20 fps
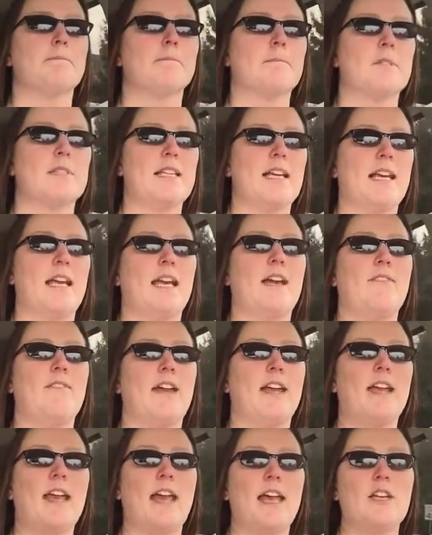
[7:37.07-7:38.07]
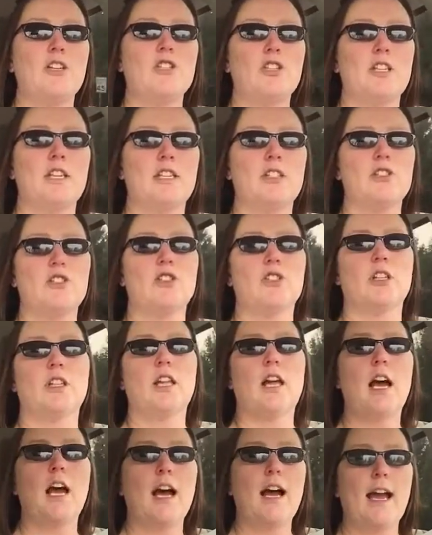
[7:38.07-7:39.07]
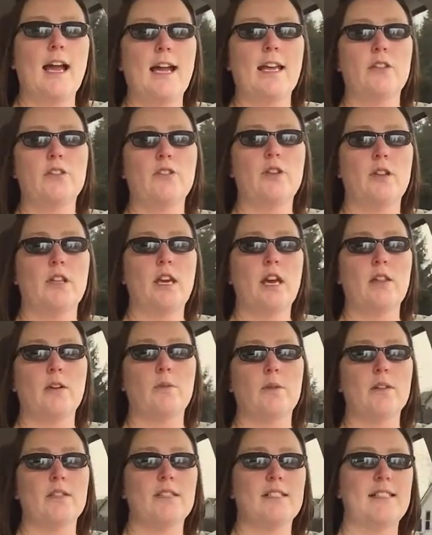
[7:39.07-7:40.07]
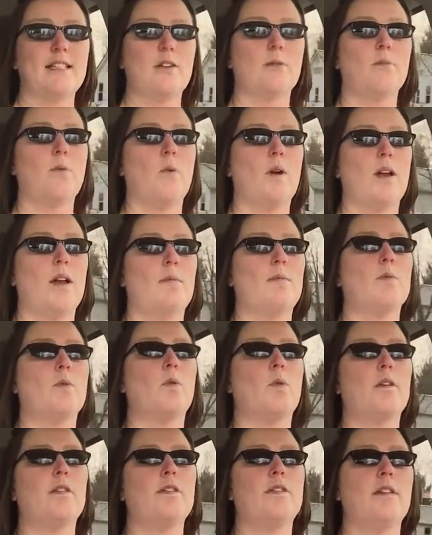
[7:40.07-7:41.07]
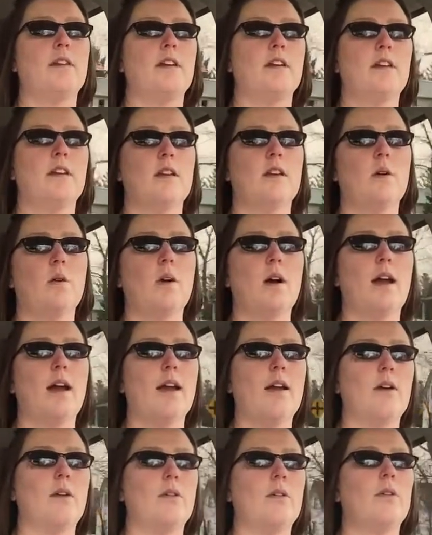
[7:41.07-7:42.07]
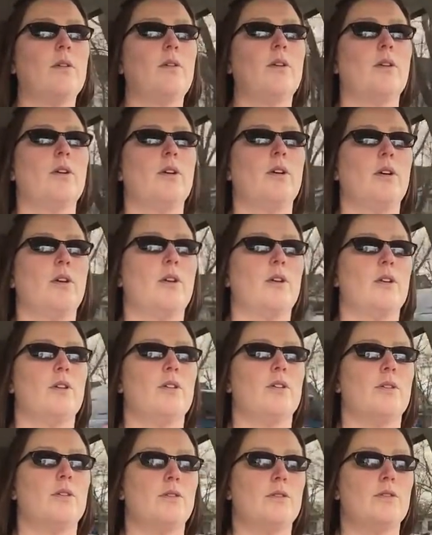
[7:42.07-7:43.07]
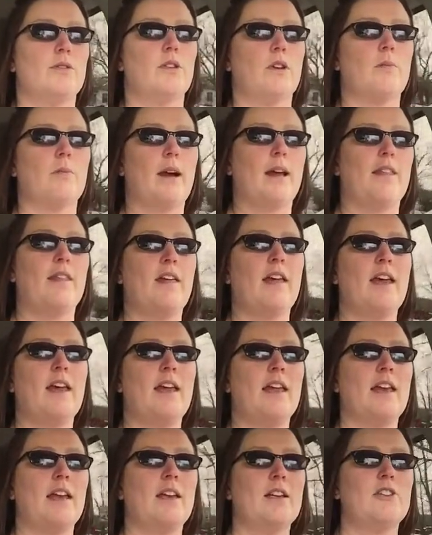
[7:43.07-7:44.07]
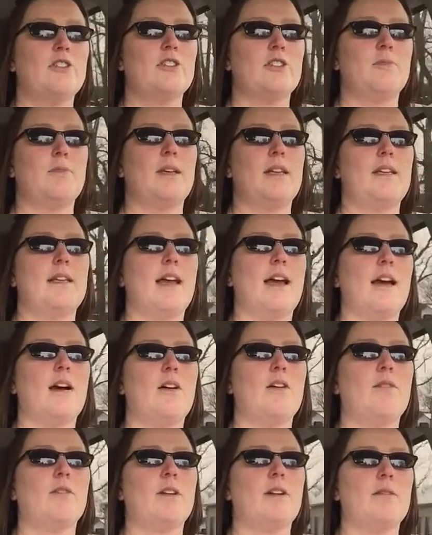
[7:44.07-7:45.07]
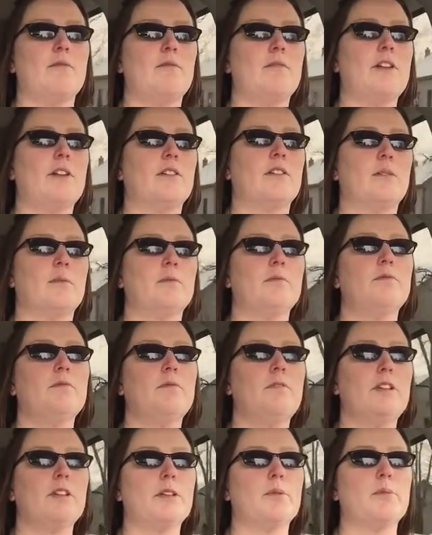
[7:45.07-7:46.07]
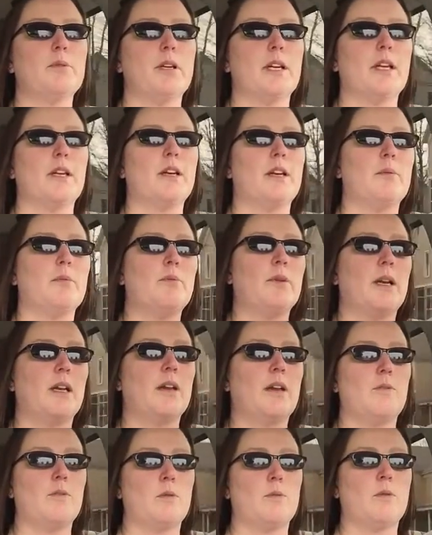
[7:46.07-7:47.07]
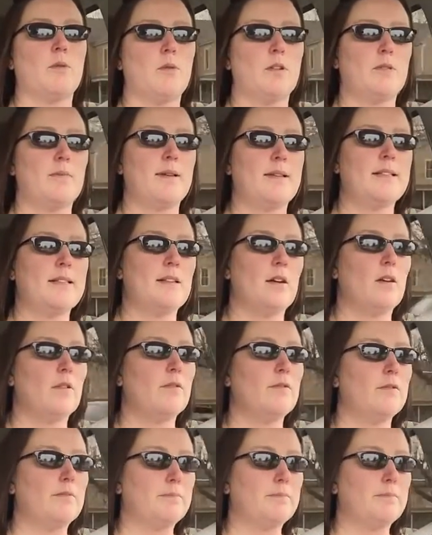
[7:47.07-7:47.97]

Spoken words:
We're taking a vacation in July to the other one, to Cedar Point up north in Ohio. So by then I should be down and feeling pretty good, pretty comfortable with myself.